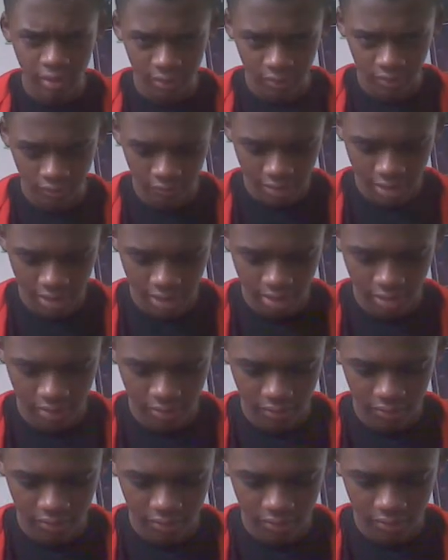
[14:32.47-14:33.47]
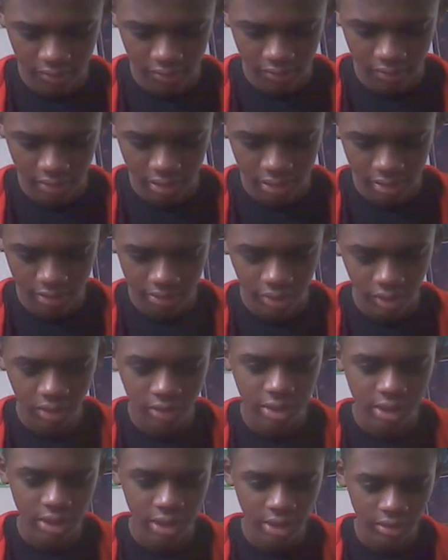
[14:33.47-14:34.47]
wait, where's the
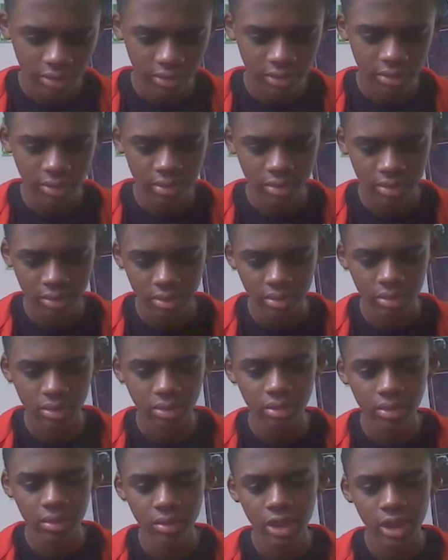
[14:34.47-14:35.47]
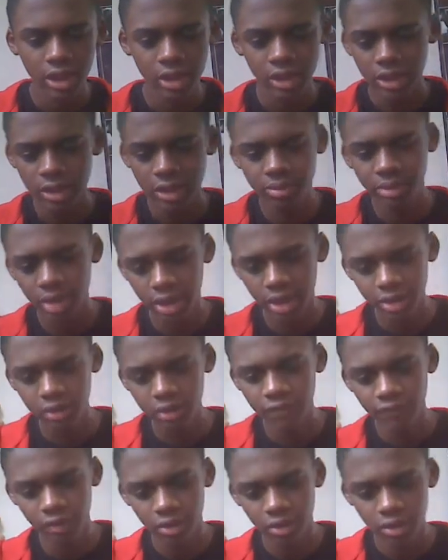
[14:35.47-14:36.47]
motorcycle? Why isn't he breaking the
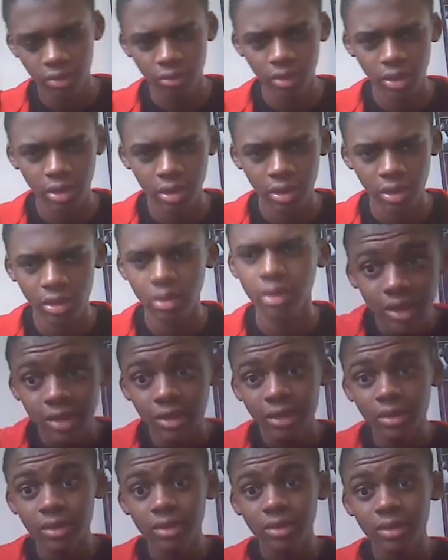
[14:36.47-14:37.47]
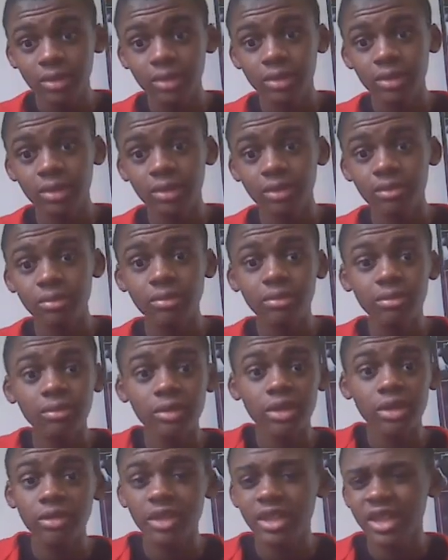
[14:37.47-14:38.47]
fourth wall?
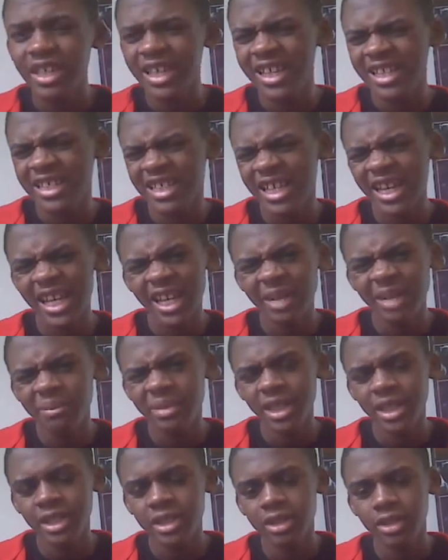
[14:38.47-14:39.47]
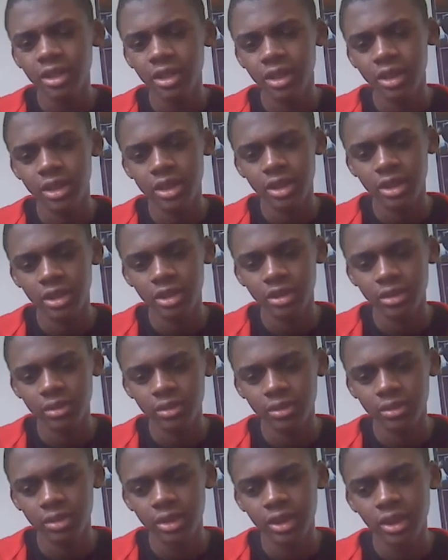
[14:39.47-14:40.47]
But really, as an adaptation on its
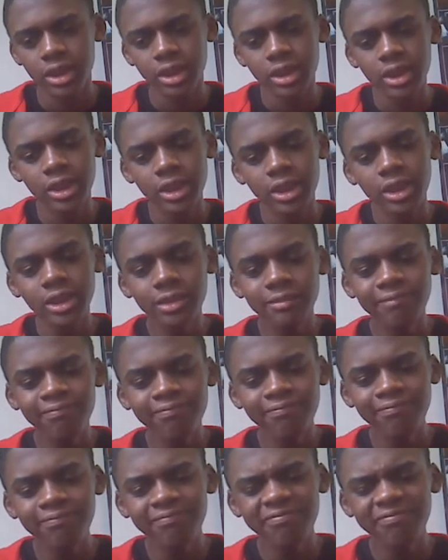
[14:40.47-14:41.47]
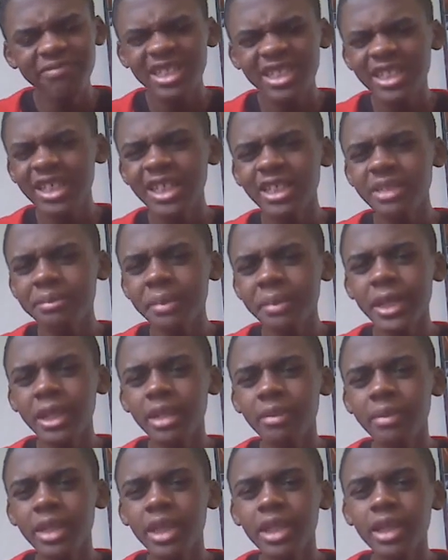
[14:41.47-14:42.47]
own, um, besides
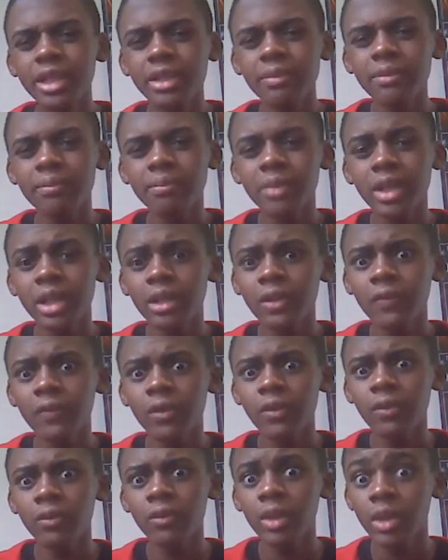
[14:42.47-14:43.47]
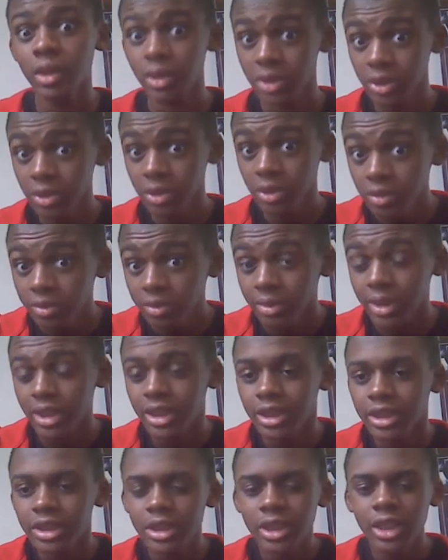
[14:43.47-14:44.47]
Spider-Man breaking the fourth wall too
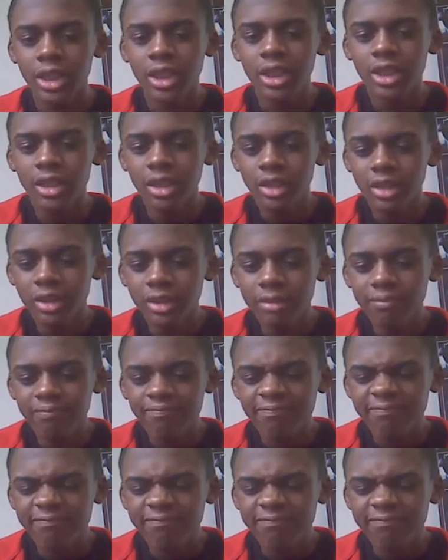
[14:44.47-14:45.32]
much, um,